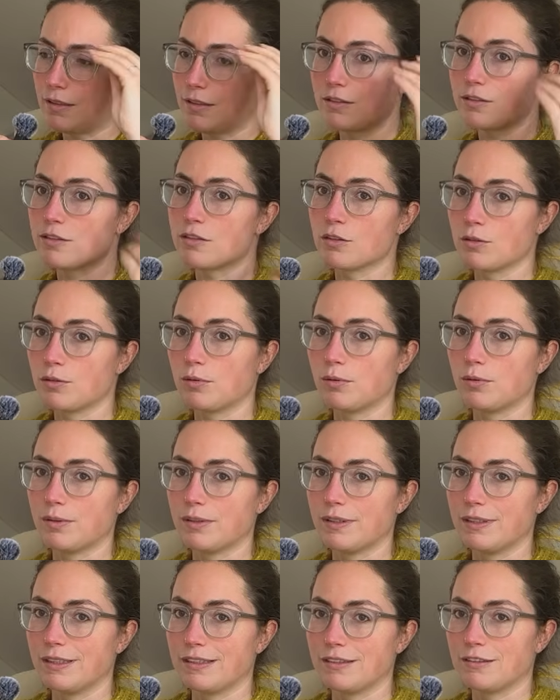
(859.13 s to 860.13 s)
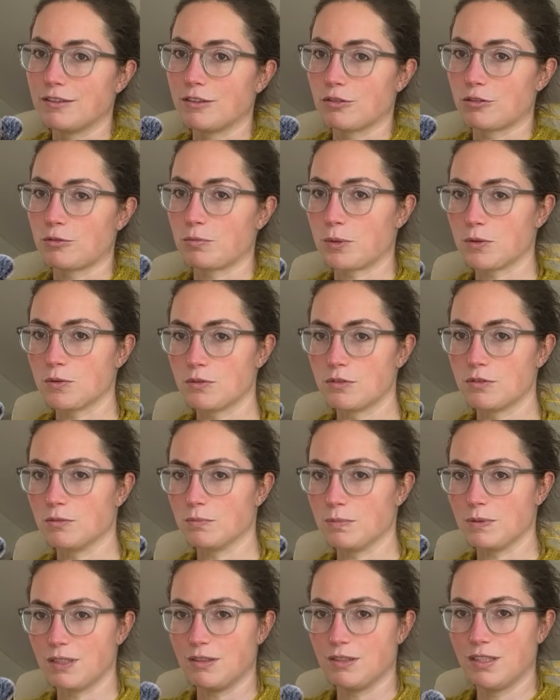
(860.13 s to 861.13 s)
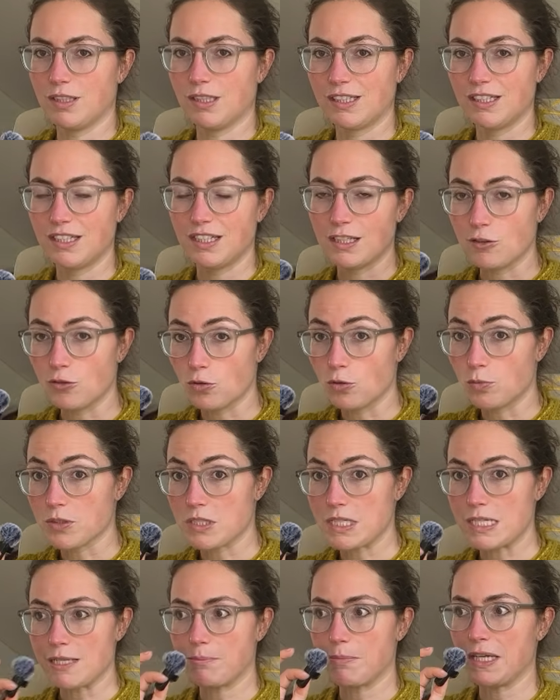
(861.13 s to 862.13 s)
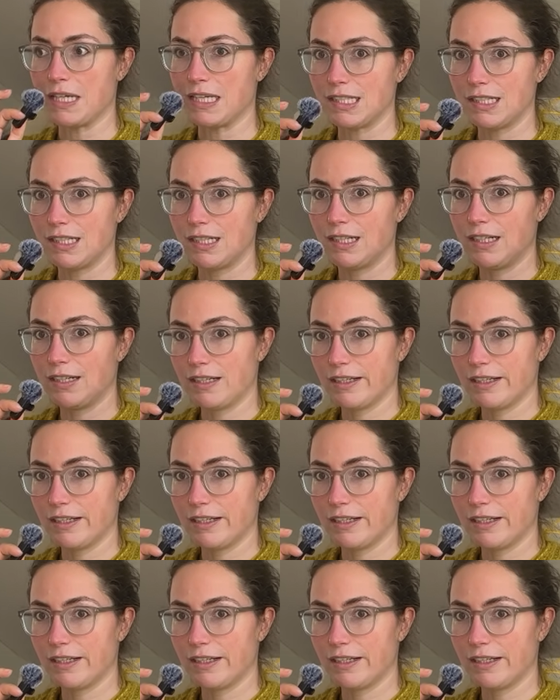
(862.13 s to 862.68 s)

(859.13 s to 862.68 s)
So it's not supposed to be enormously big,